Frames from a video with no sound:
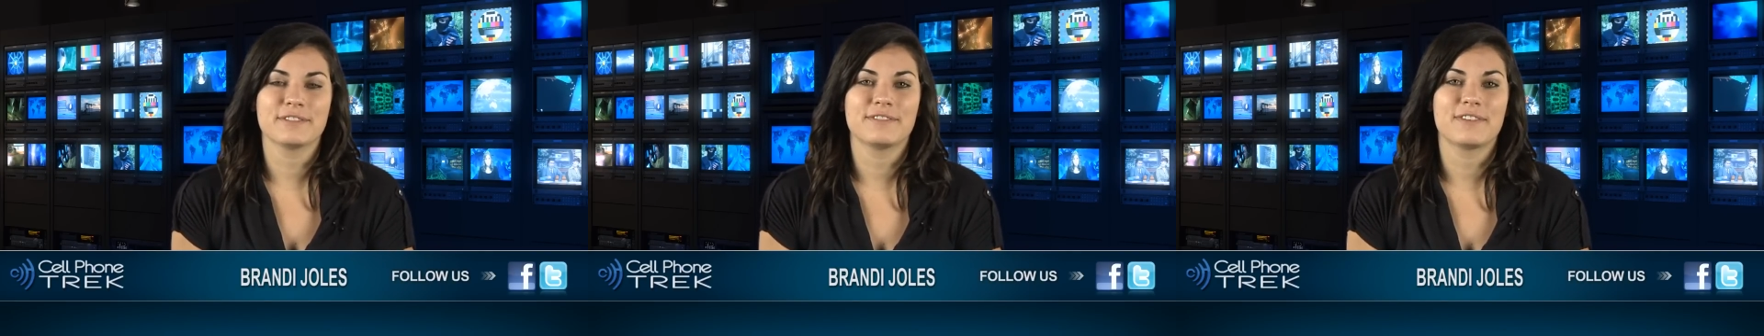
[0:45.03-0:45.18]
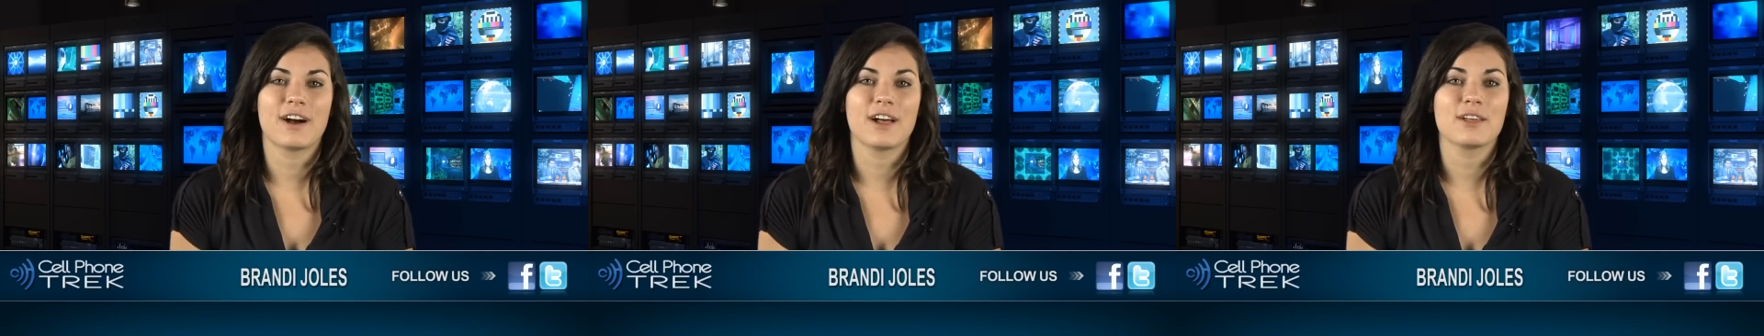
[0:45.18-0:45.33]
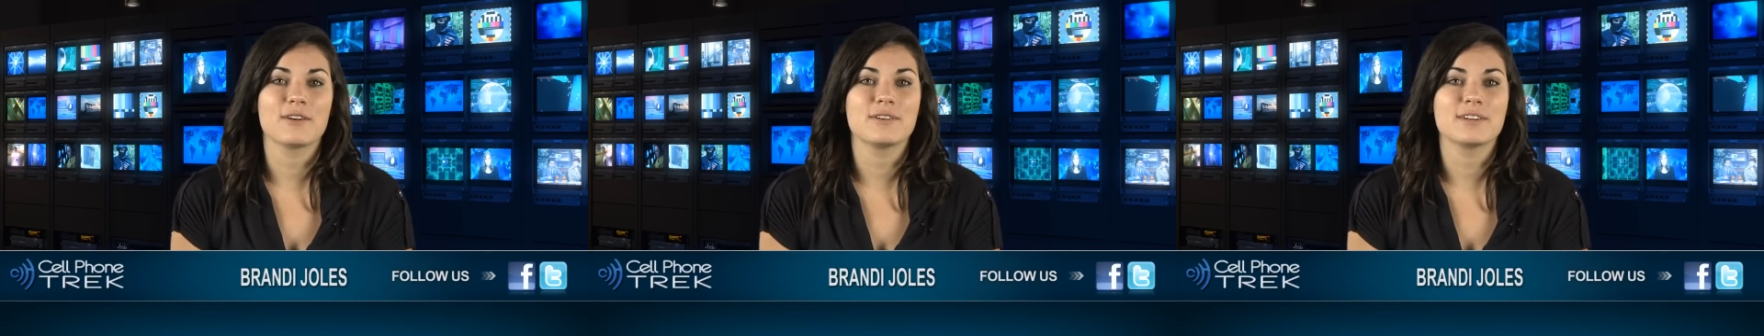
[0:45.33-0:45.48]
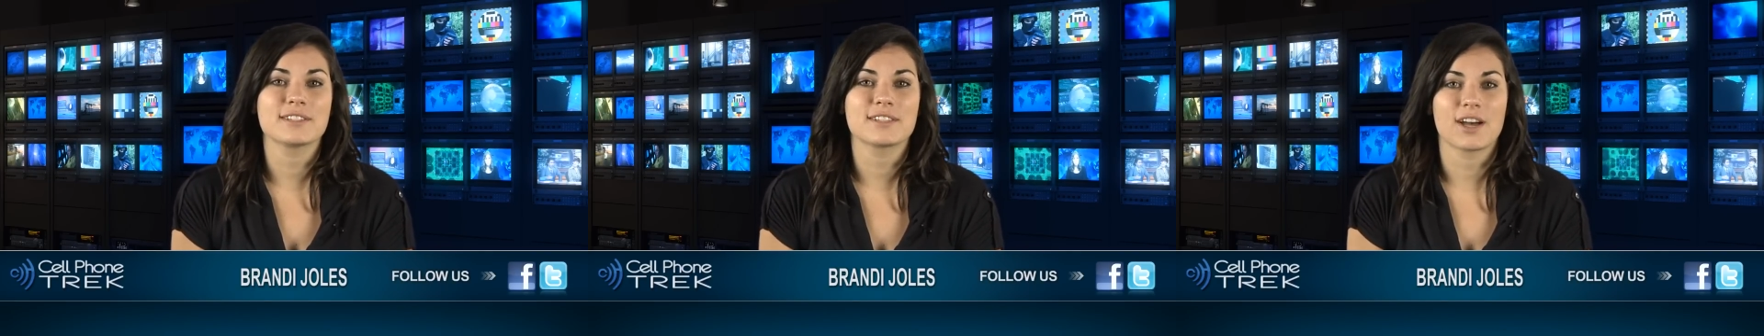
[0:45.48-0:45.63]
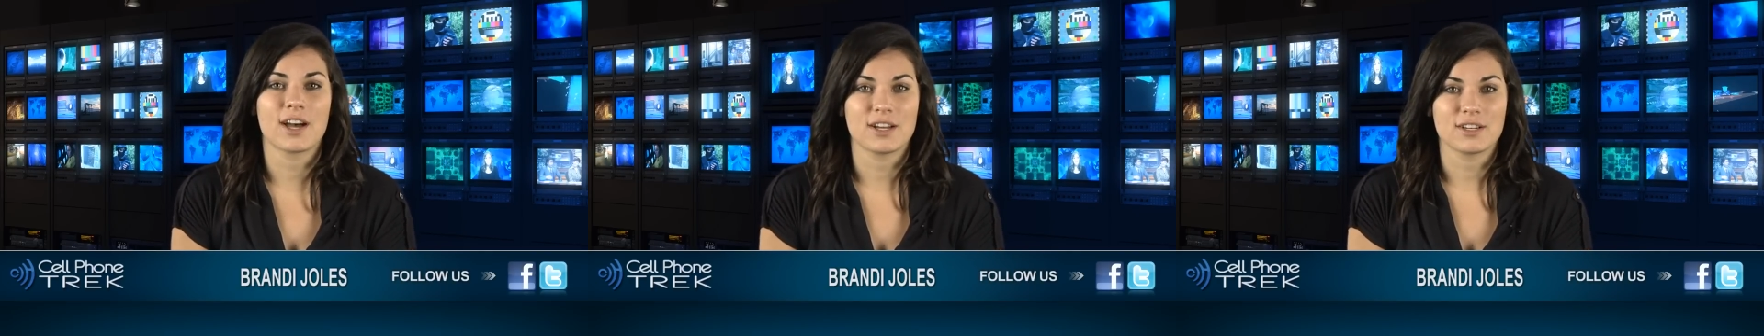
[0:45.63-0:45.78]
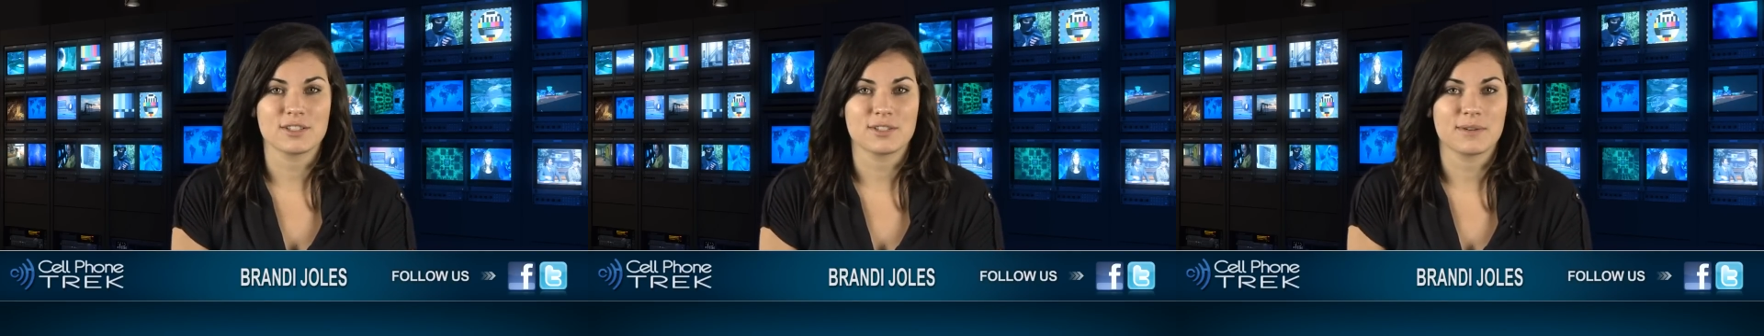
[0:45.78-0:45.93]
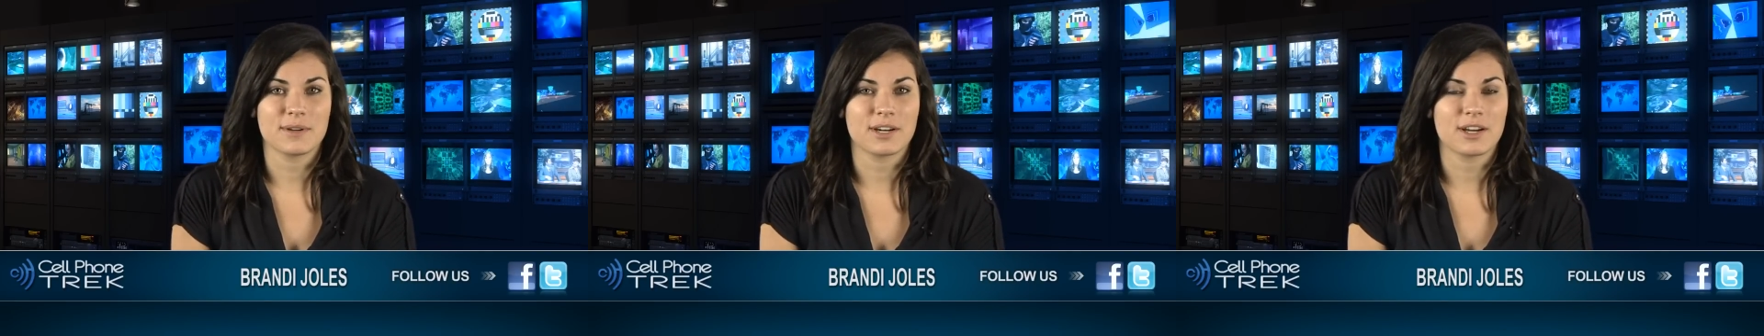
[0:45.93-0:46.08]
follow us
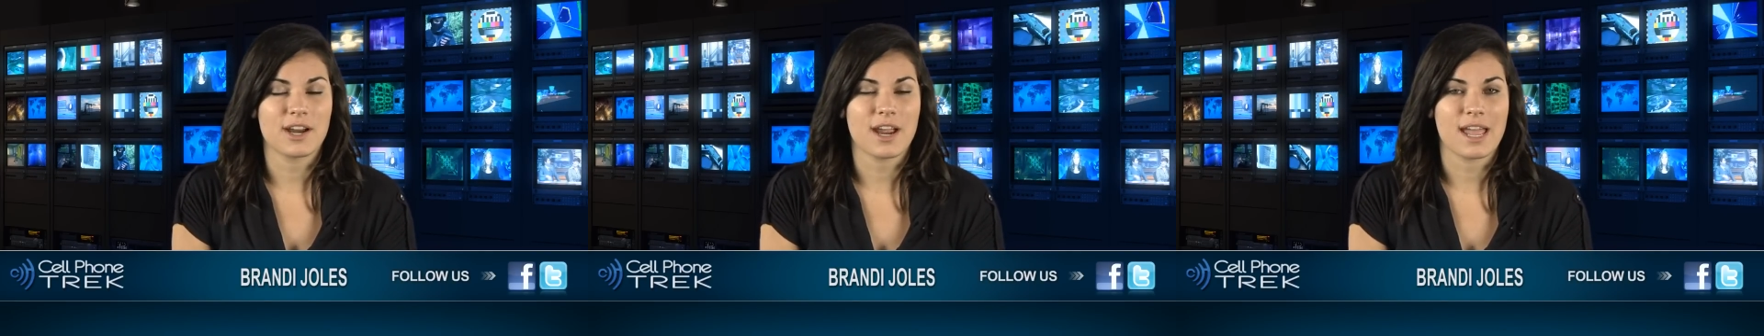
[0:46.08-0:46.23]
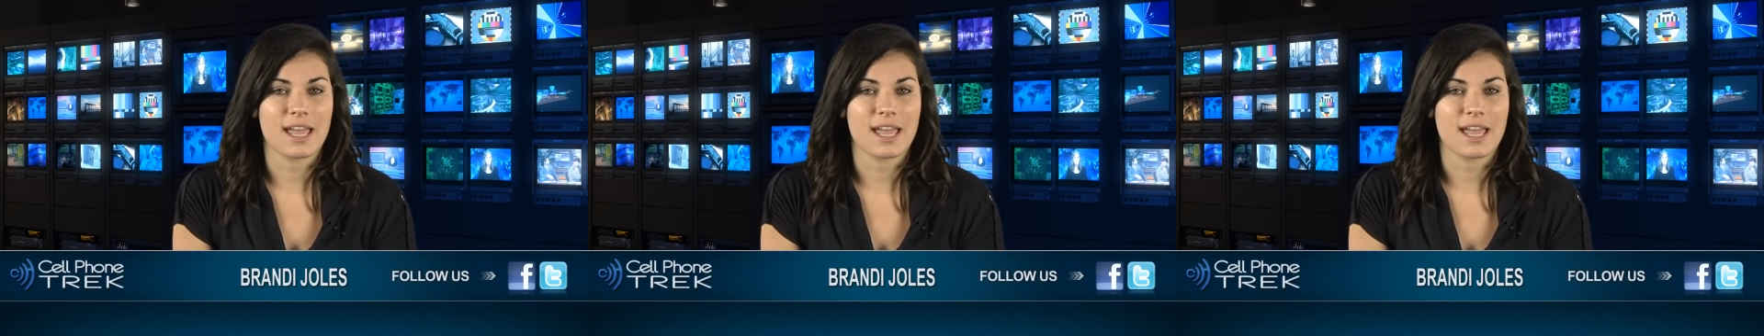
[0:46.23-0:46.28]
on Twitter,